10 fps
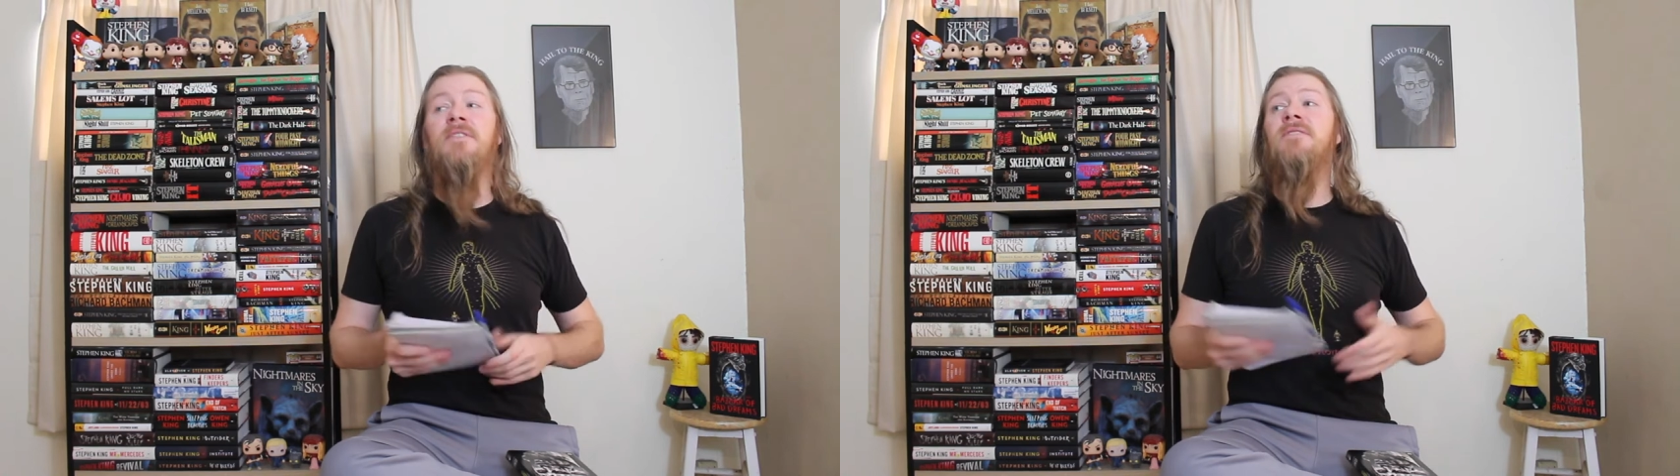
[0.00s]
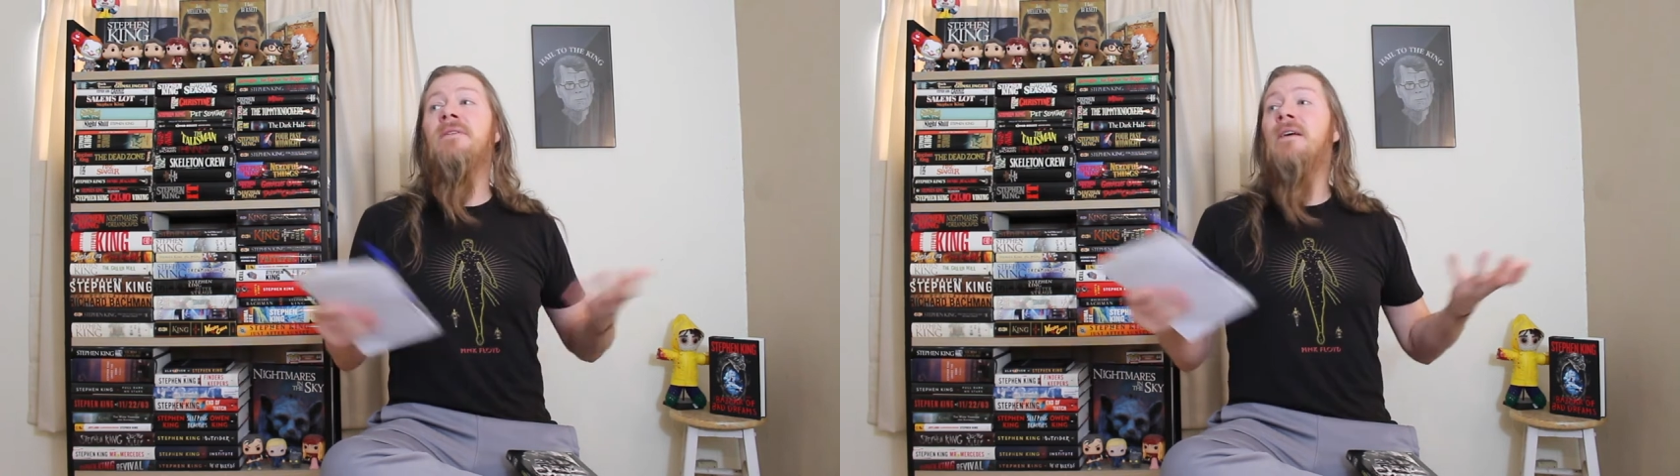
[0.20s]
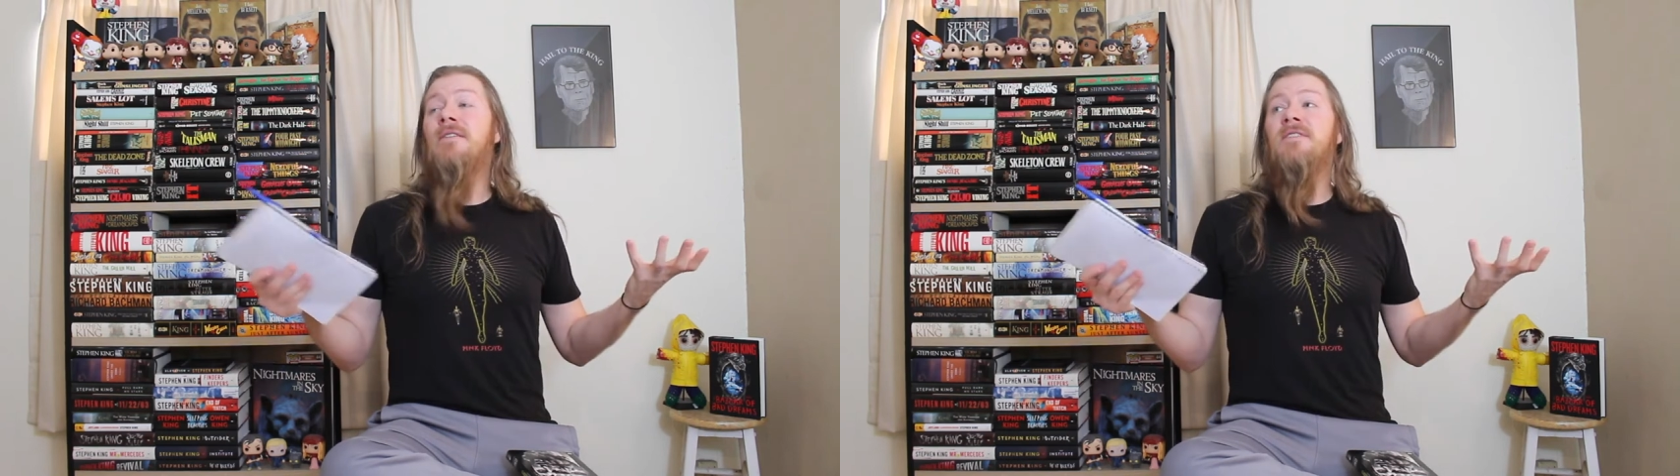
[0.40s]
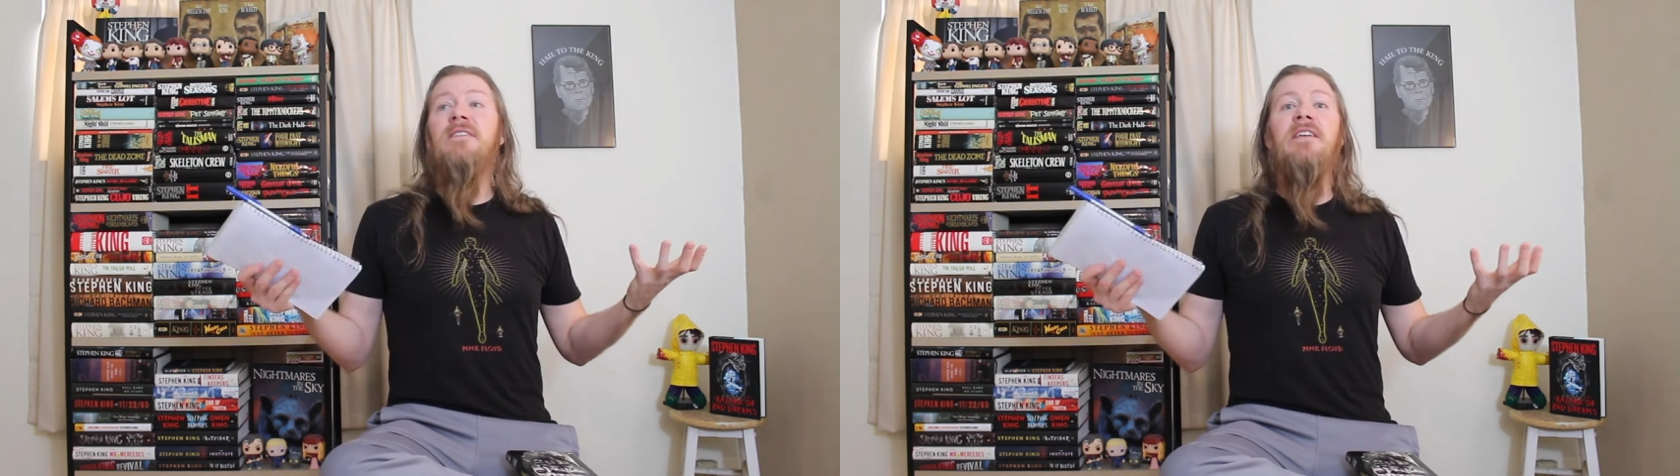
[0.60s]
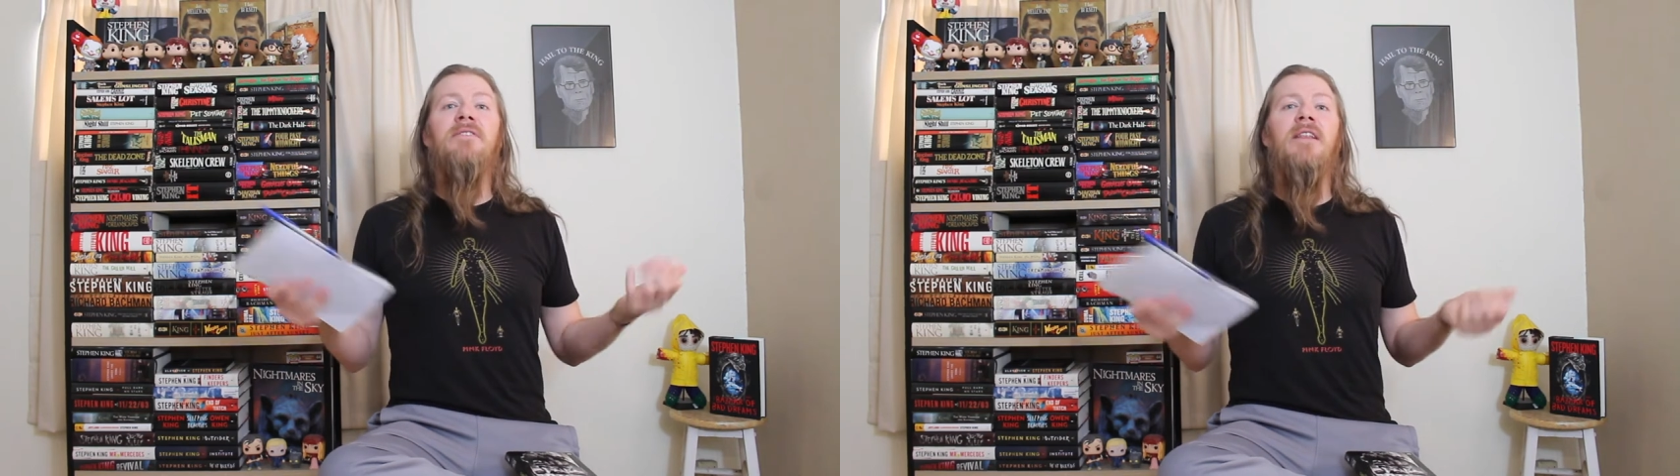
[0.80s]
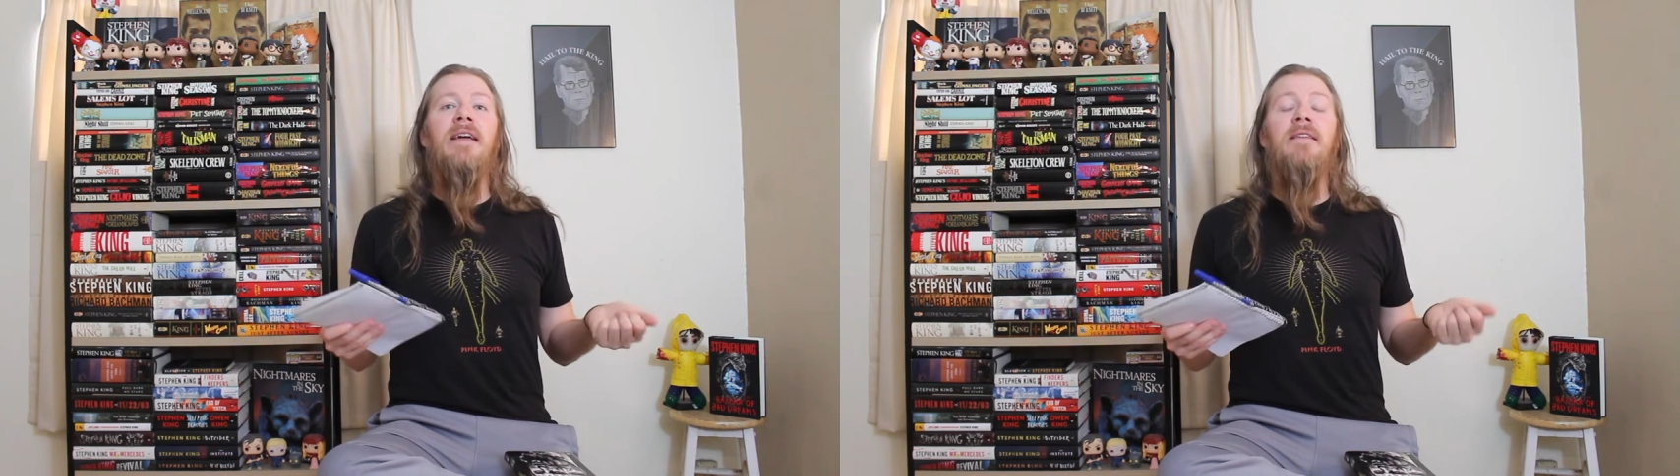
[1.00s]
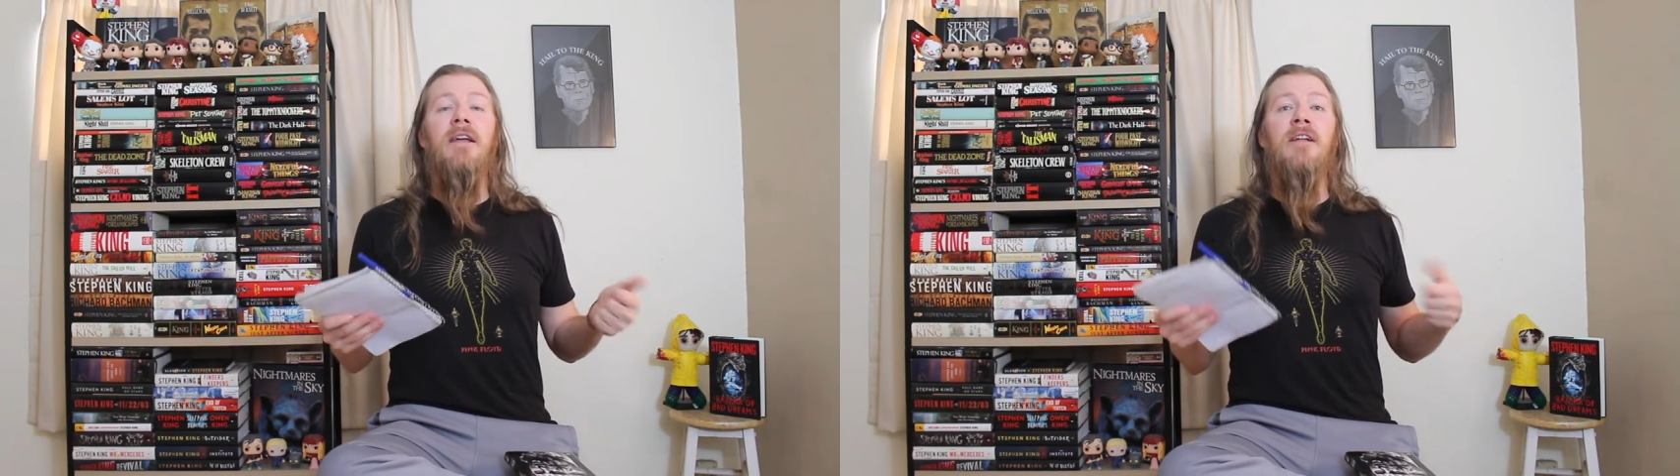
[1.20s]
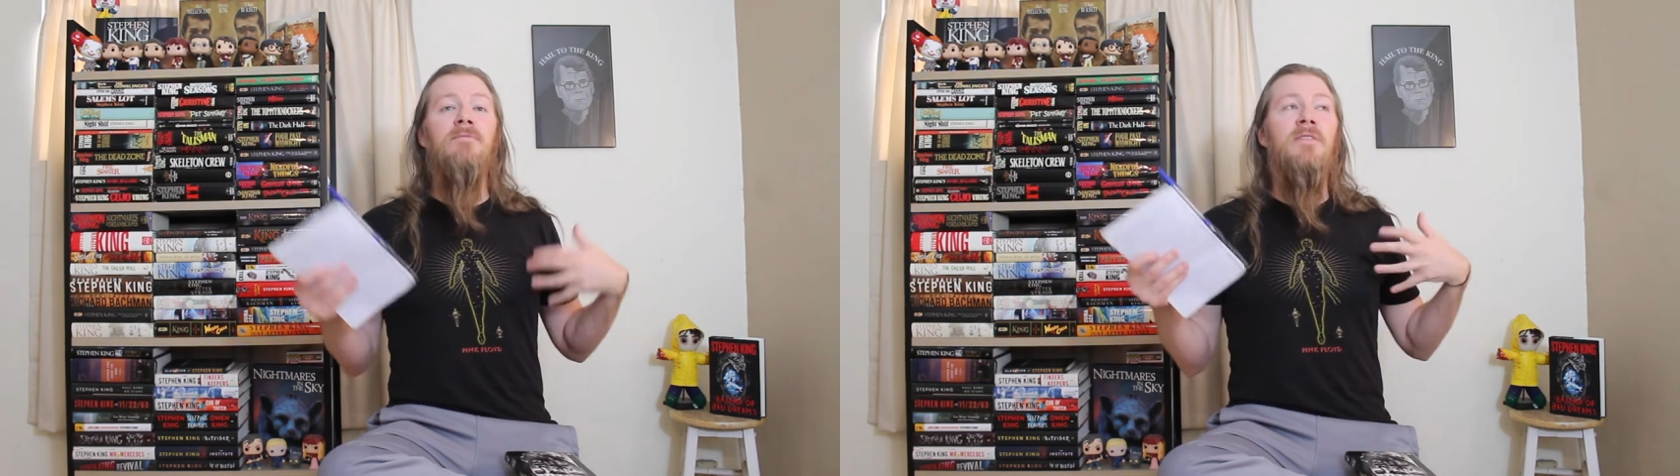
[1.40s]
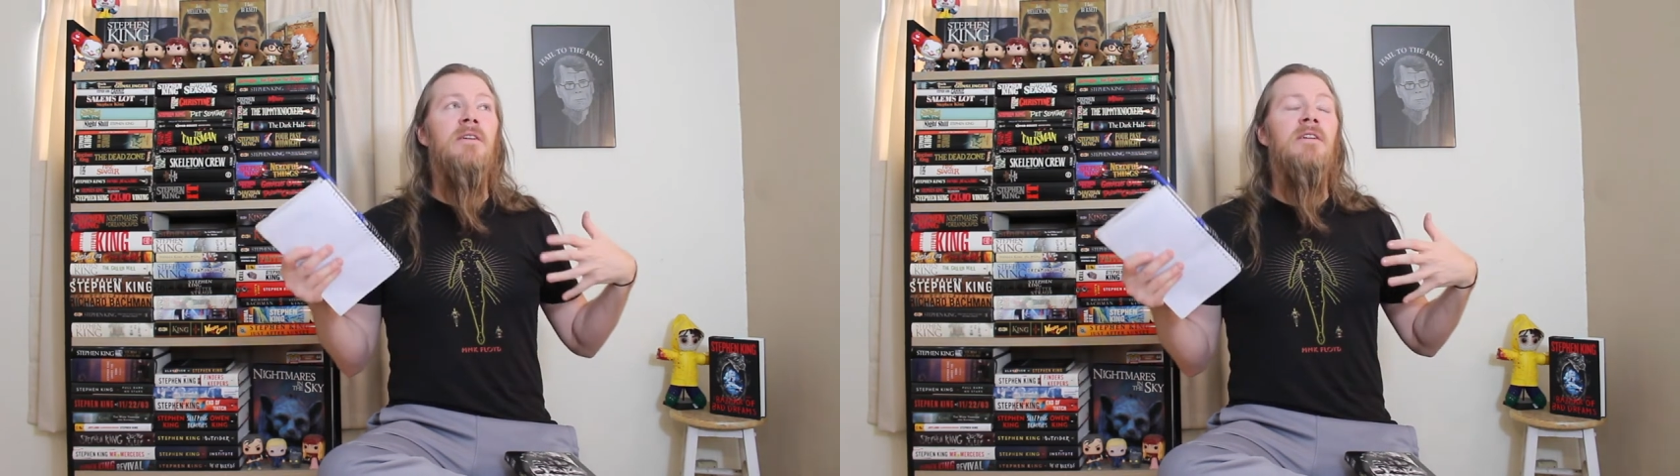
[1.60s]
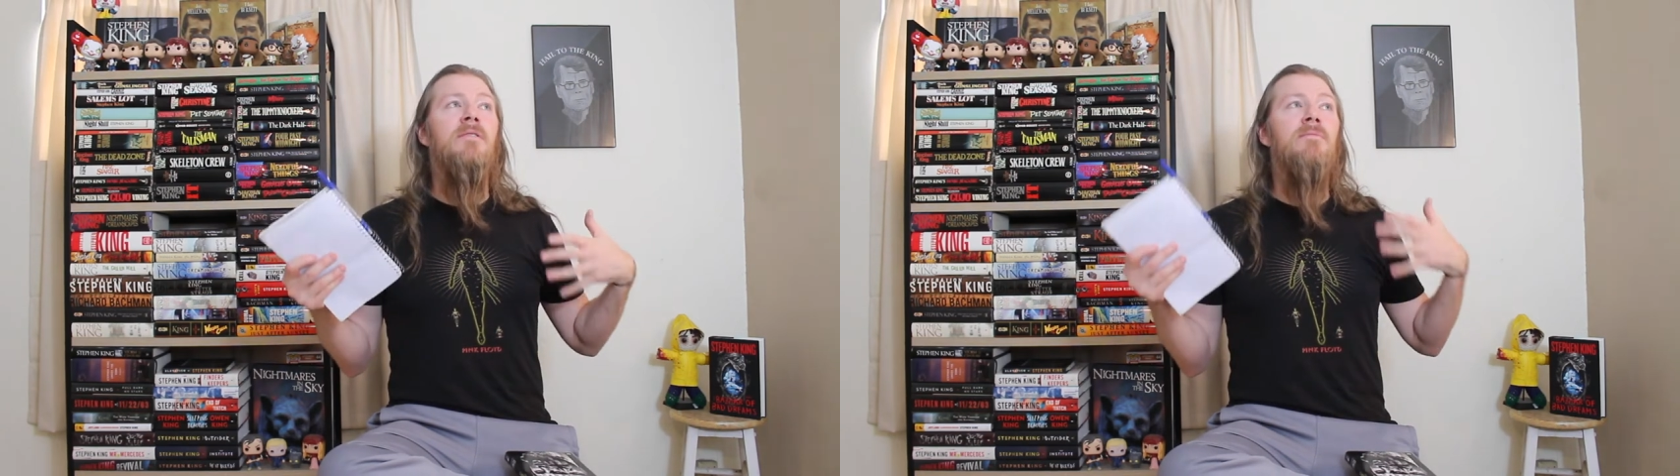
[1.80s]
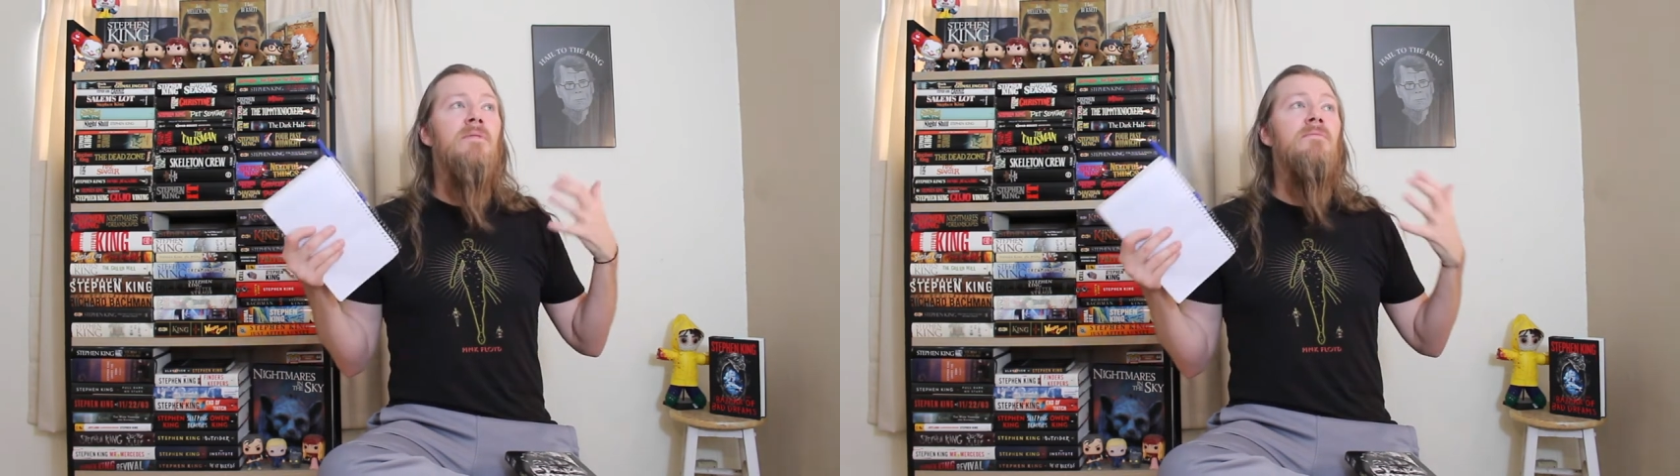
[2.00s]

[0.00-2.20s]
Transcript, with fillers: just just even like you know the